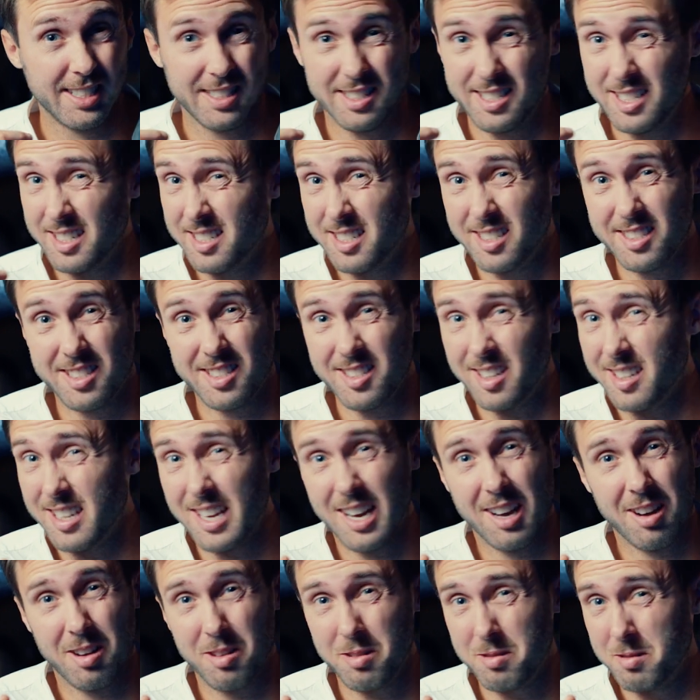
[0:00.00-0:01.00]
this is not
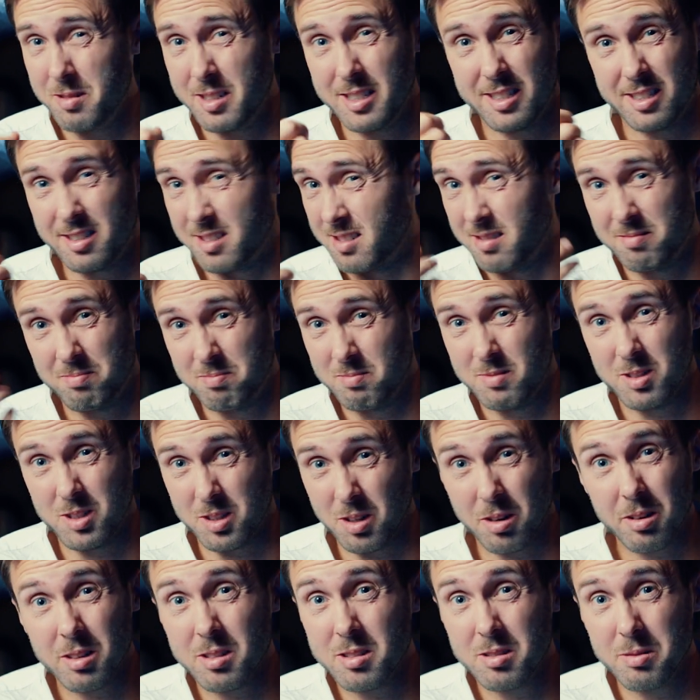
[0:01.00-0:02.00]
how it's
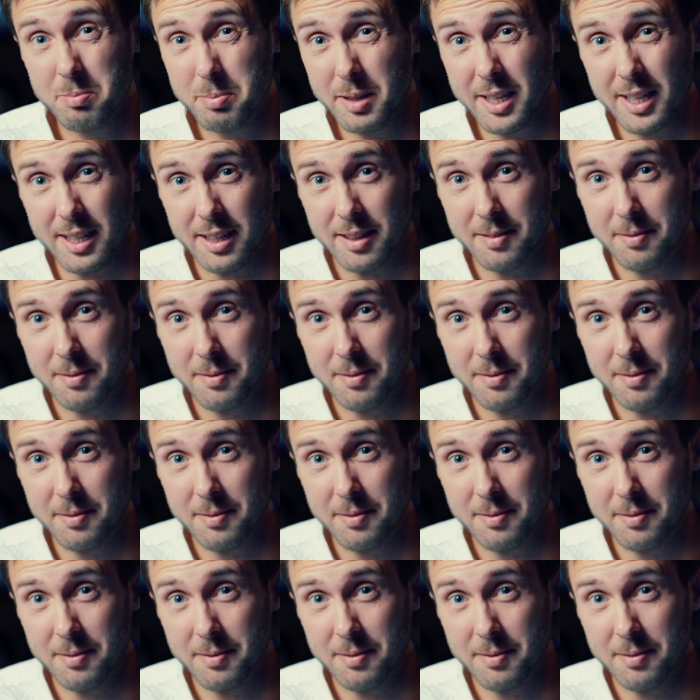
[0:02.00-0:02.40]
going to be.